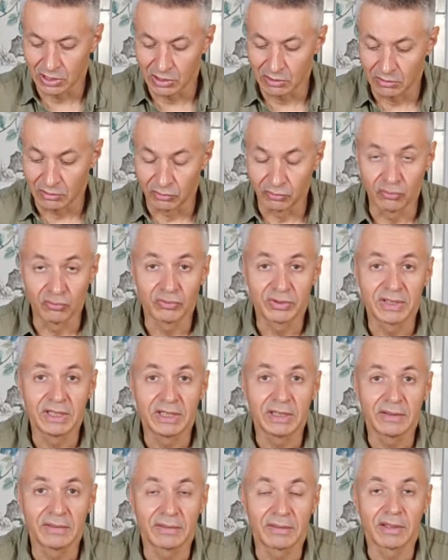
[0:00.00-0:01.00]
new
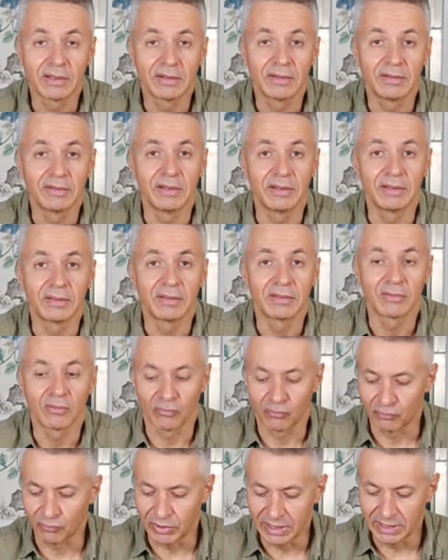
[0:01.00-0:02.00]
teas this
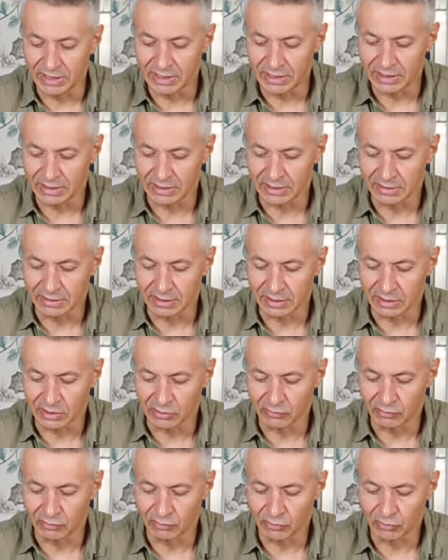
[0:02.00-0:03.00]
week that
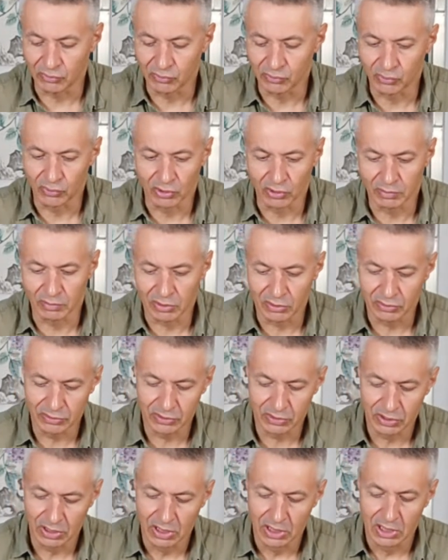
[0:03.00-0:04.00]
we want to talk about,
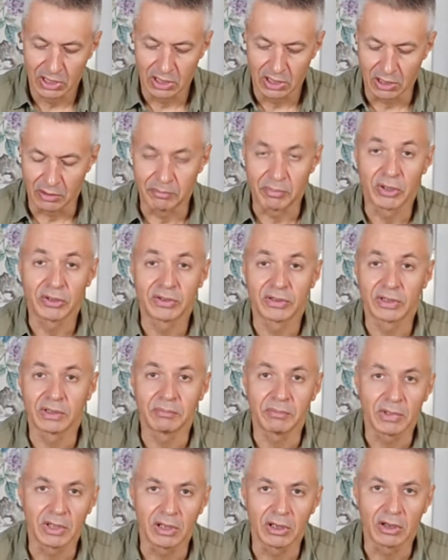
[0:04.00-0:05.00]
but
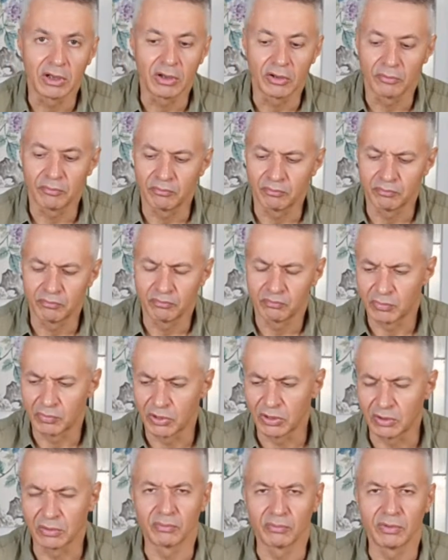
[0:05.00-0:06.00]

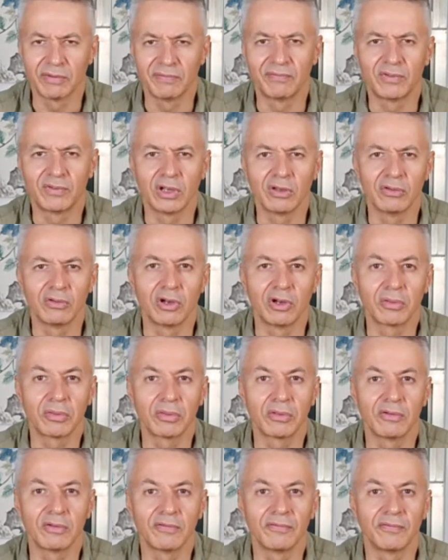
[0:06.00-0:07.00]
because we've done lots
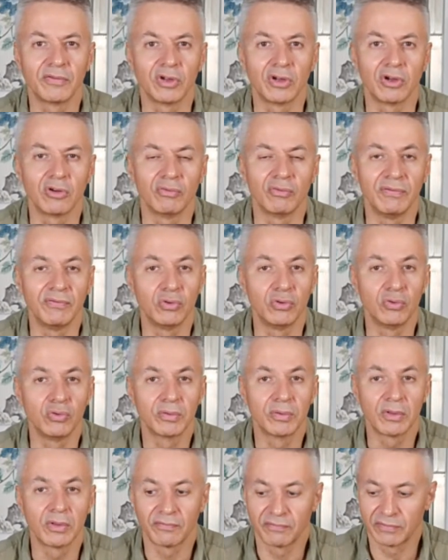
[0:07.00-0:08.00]
of reviews
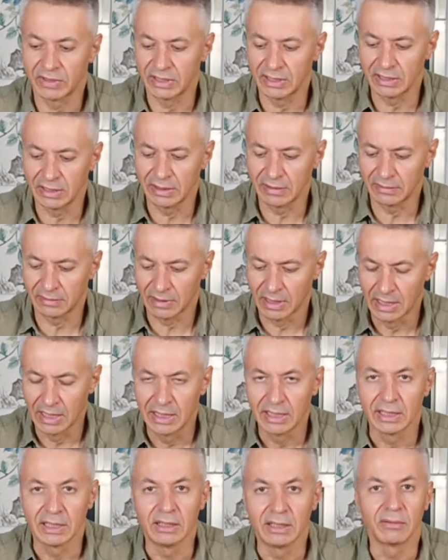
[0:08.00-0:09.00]
of teas
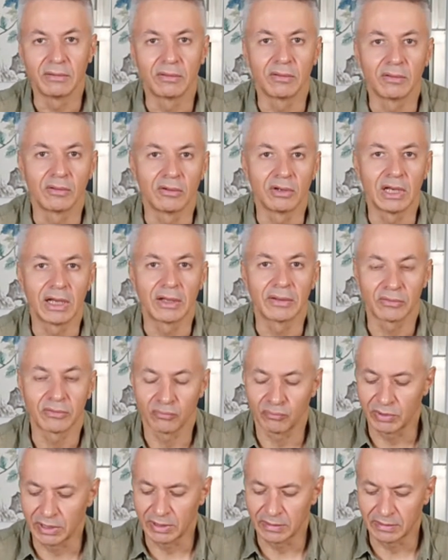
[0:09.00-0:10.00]
in the last
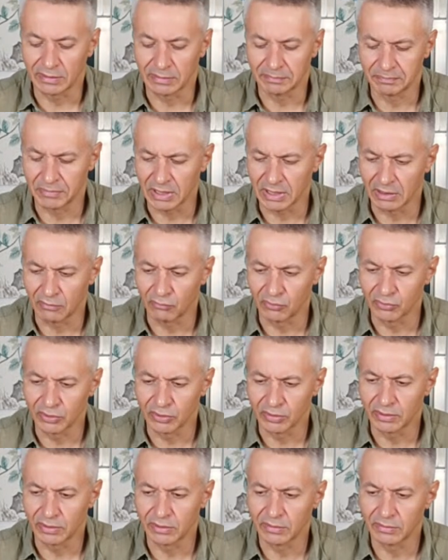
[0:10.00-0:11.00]
weeks, I wanted
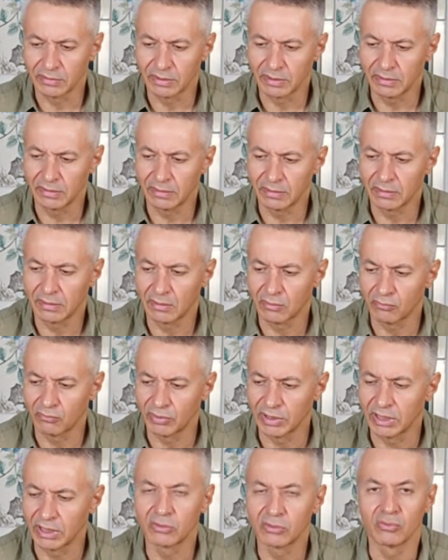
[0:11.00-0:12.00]
this
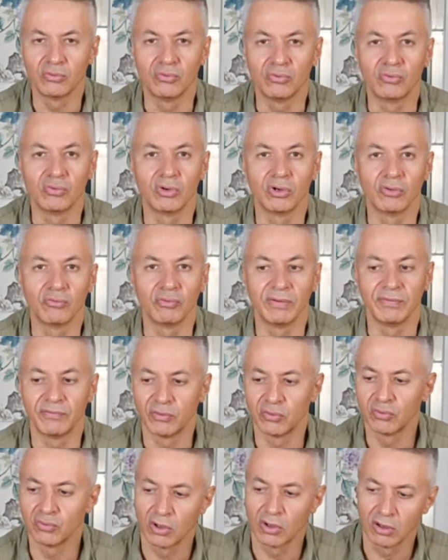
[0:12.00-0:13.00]
week to do a
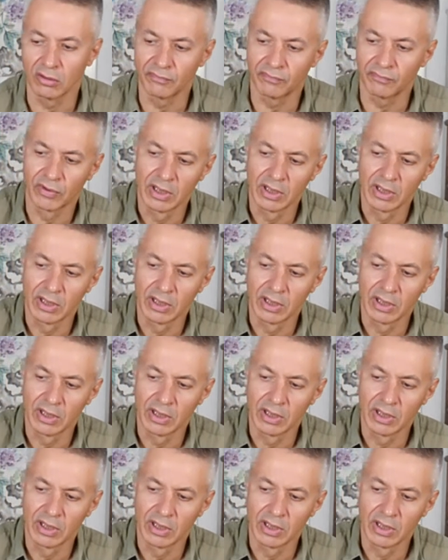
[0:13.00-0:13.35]
review of